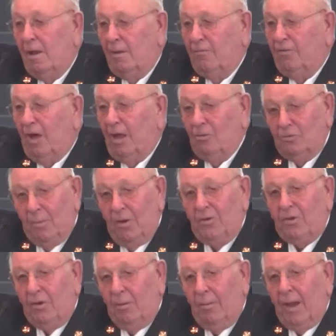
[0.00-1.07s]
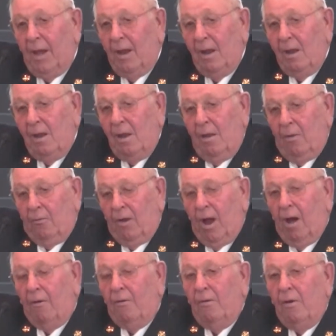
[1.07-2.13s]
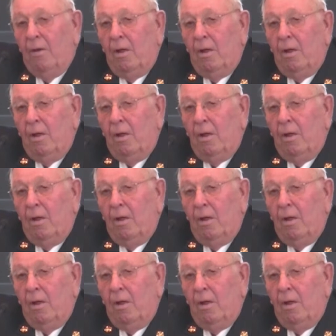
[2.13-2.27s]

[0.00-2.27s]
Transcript: His father mentioned about Ralph.